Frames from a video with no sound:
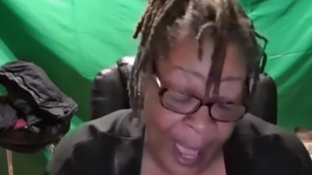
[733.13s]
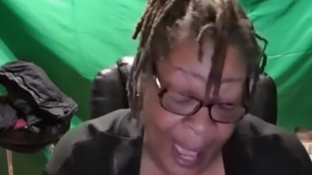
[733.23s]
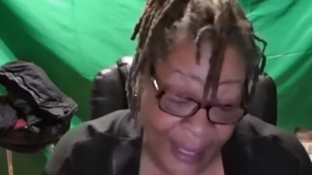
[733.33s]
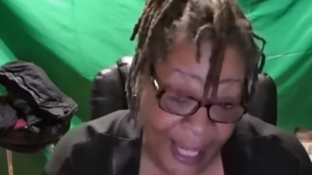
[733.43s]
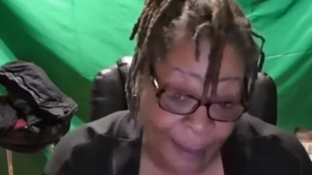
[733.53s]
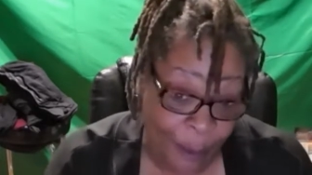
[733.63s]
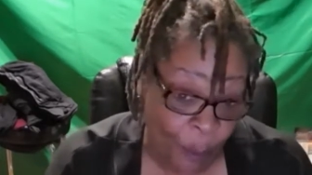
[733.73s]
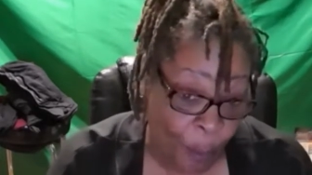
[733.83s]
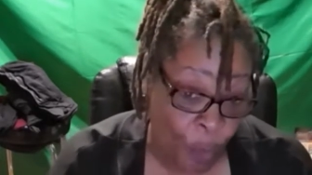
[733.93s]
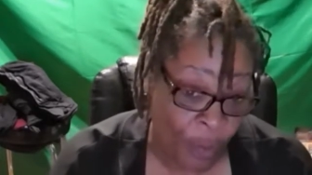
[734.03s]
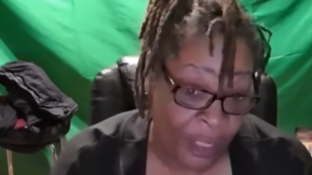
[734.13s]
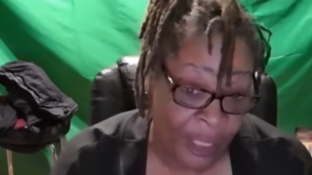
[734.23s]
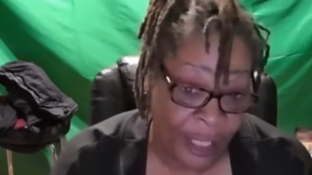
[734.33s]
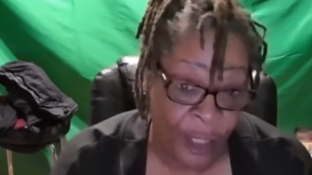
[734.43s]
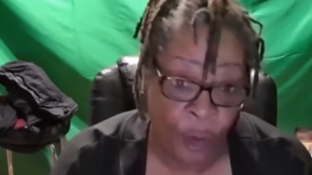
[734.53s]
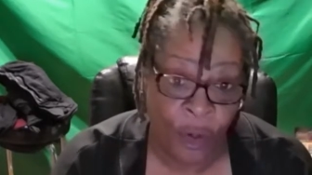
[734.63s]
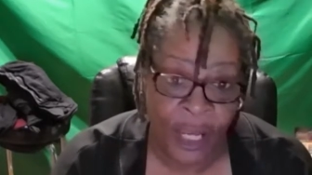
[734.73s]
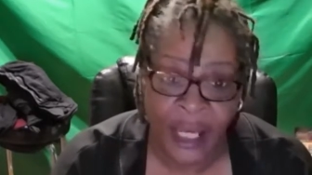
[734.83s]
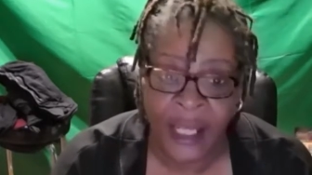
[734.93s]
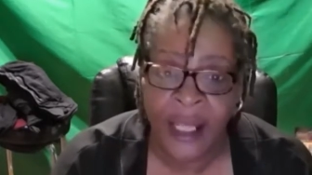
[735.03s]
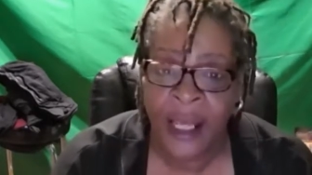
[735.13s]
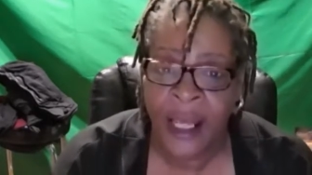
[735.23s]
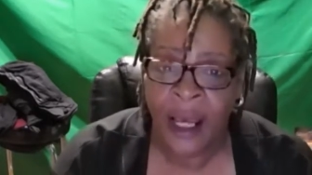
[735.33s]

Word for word: as has been reported in the Hill or any